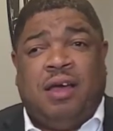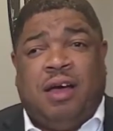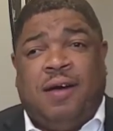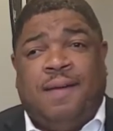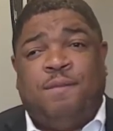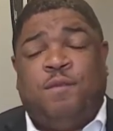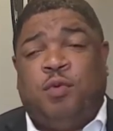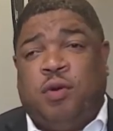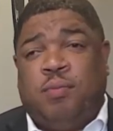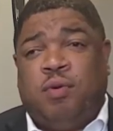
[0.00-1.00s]

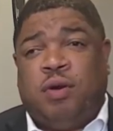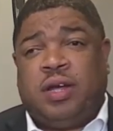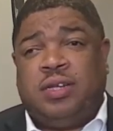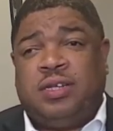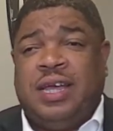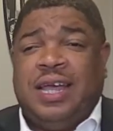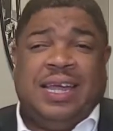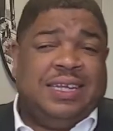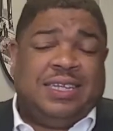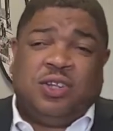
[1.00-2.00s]
for a mortgage. And
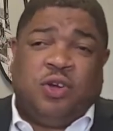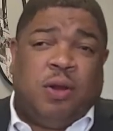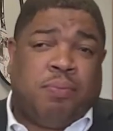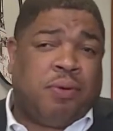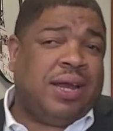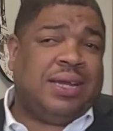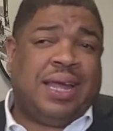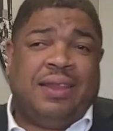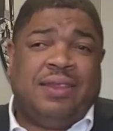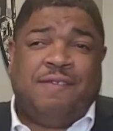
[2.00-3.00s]
this is going to break
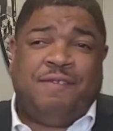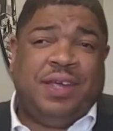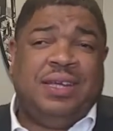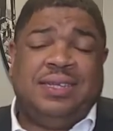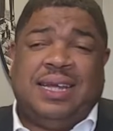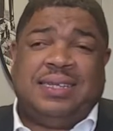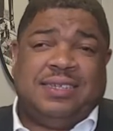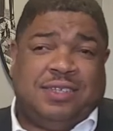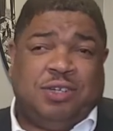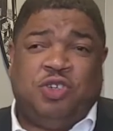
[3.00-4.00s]
down the fees that's
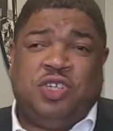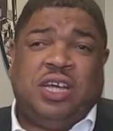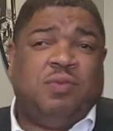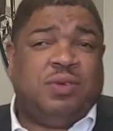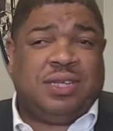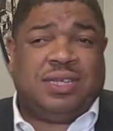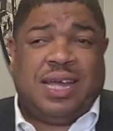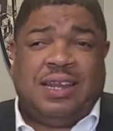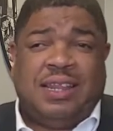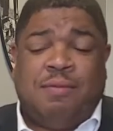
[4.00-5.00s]
associated with
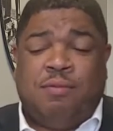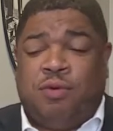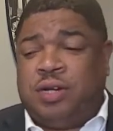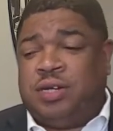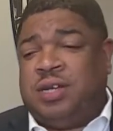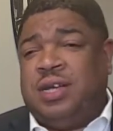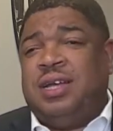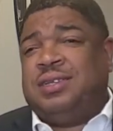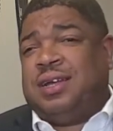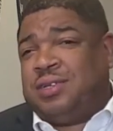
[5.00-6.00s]
obtaining that mortgage.
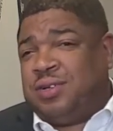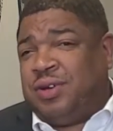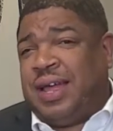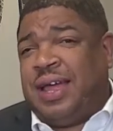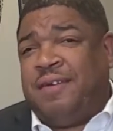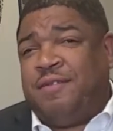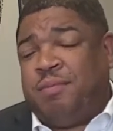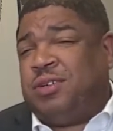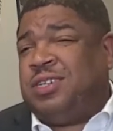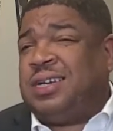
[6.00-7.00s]
It's also going to have a
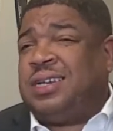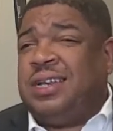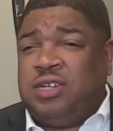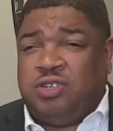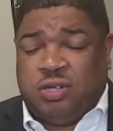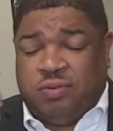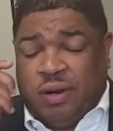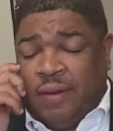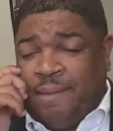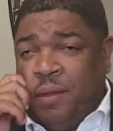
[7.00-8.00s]
projected interest
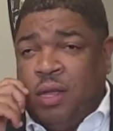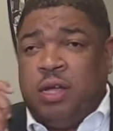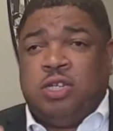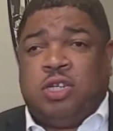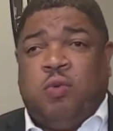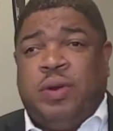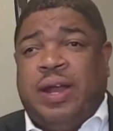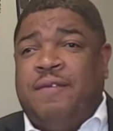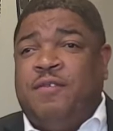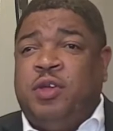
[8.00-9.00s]
rate. So
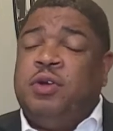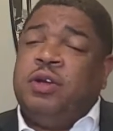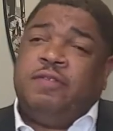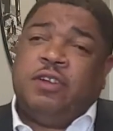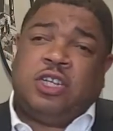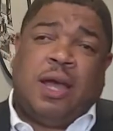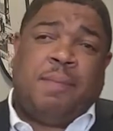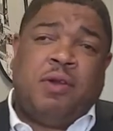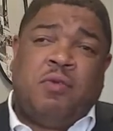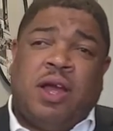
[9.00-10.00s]
if you're
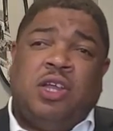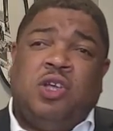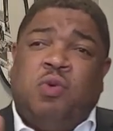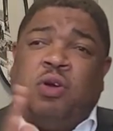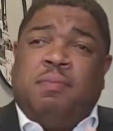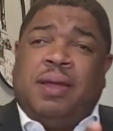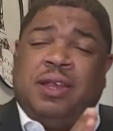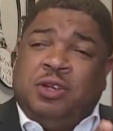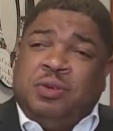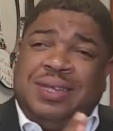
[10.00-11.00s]
shopping around, you want to
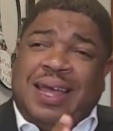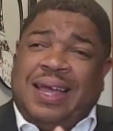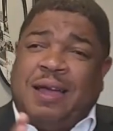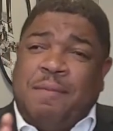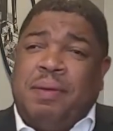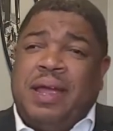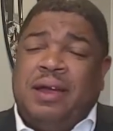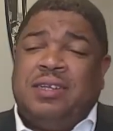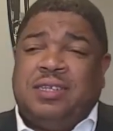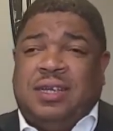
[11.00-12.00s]
use that
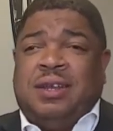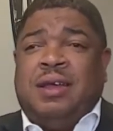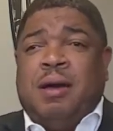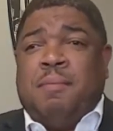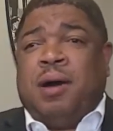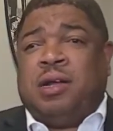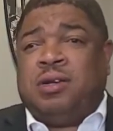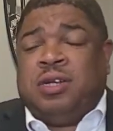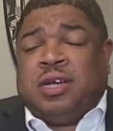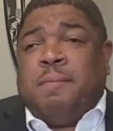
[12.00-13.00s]
comparison model
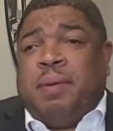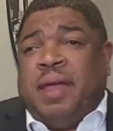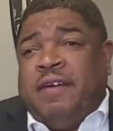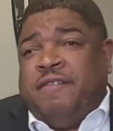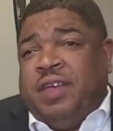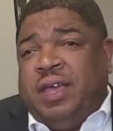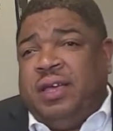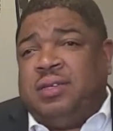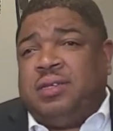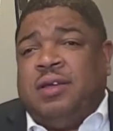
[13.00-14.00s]
to compare fees.